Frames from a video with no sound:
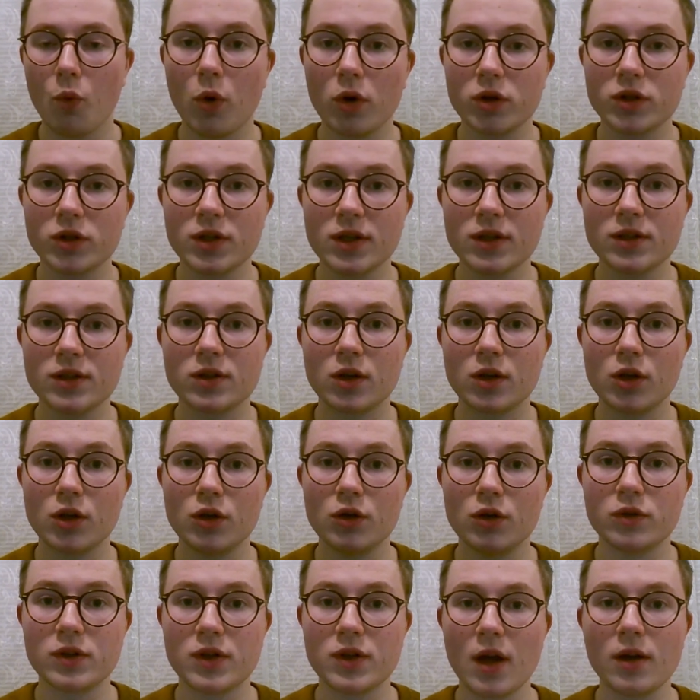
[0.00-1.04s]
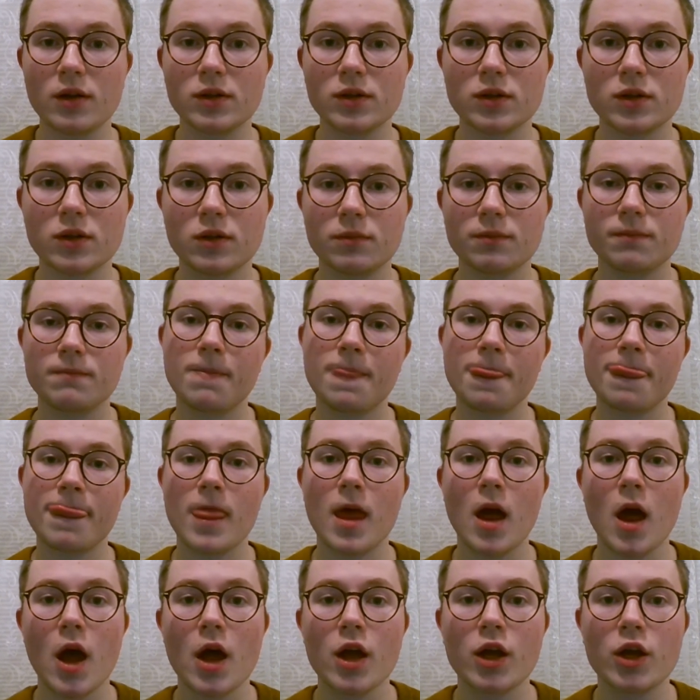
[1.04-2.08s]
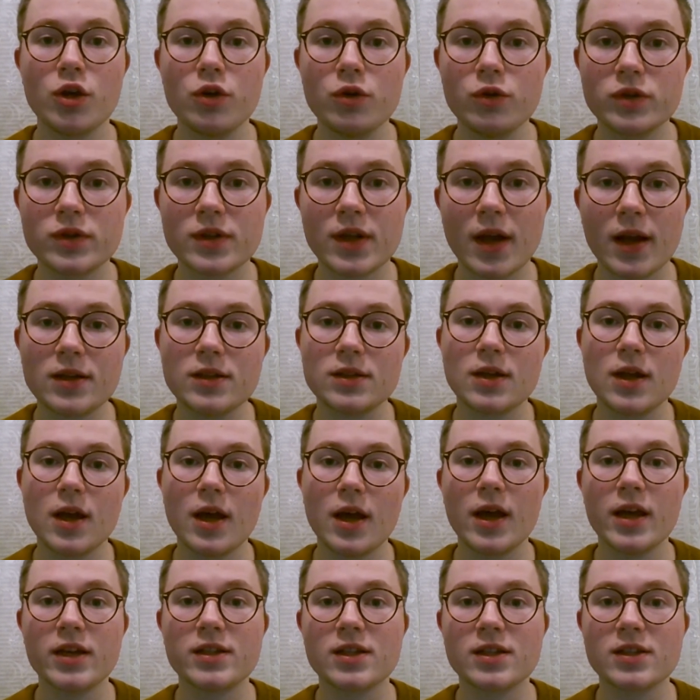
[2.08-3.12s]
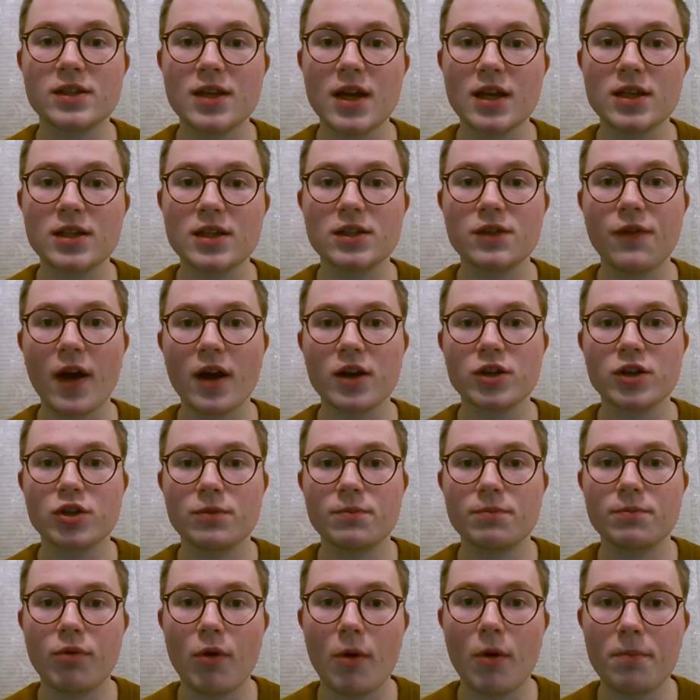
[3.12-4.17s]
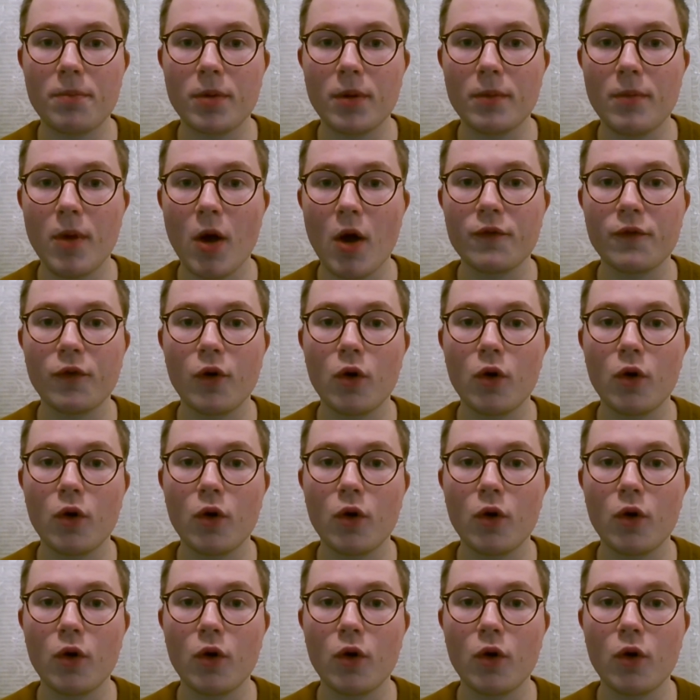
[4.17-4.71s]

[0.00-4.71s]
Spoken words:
What is Qsat? Qsat is a satisfaction problem